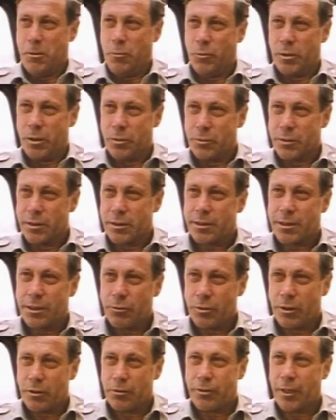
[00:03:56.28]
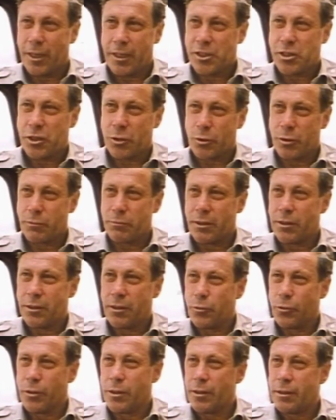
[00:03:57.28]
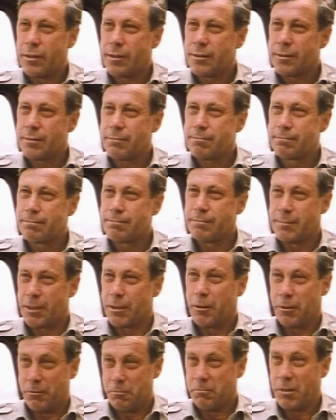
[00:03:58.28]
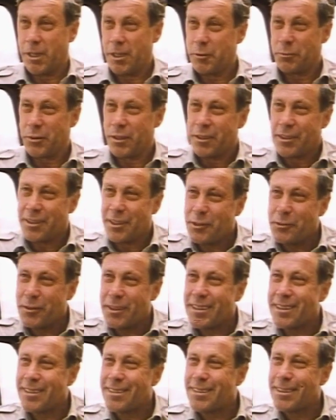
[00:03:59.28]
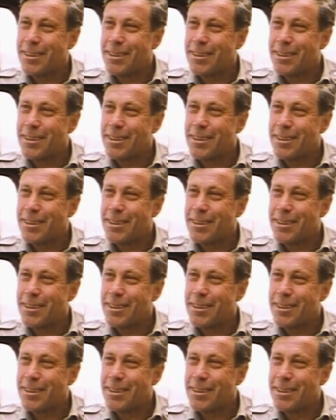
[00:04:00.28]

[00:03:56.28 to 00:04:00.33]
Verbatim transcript: We are working with the finest equipment in the world, in my opinion anyway, and,